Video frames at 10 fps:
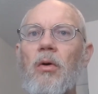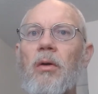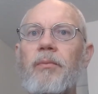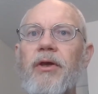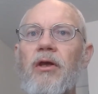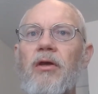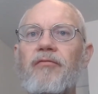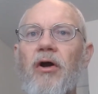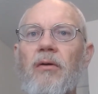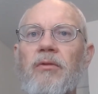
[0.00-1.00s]
being
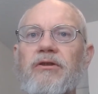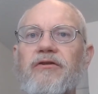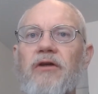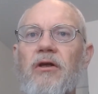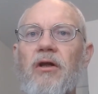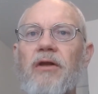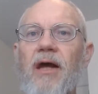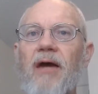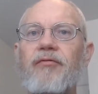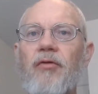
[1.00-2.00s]
environmentally sound on
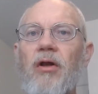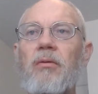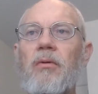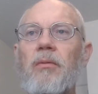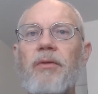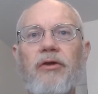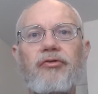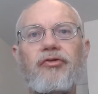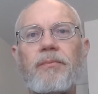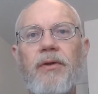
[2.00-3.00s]
that front
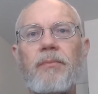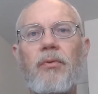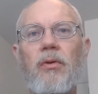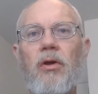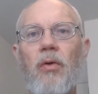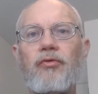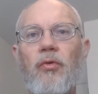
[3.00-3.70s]
means that people go to